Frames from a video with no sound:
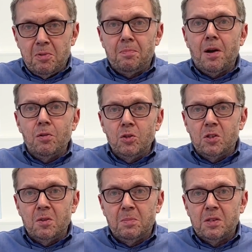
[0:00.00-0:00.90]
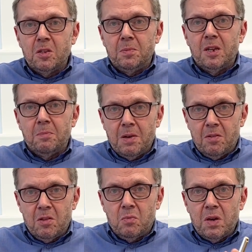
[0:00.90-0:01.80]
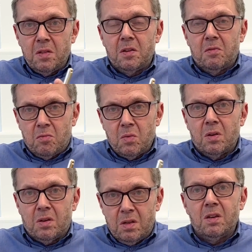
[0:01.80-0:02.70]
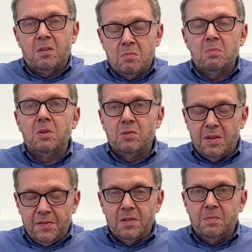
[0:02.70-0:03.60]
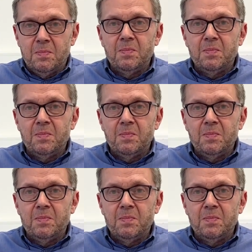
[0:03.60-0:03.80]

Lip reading: Proposed business plan about the way that it would work. Yeah, most definitely.